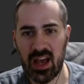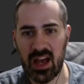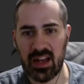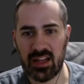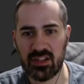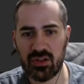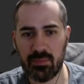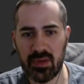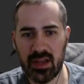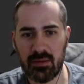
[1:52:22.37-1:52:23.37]
And I should
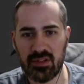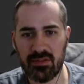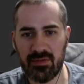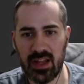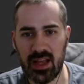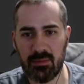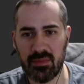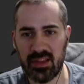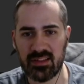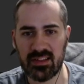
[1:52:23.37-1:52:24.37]
be able to flip,
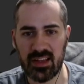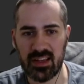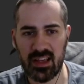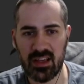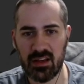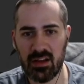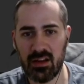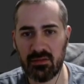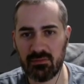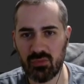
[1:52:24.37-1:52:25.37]
let's say here.
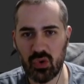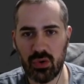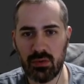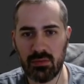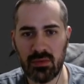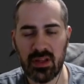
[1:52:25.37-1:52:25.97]
Cool.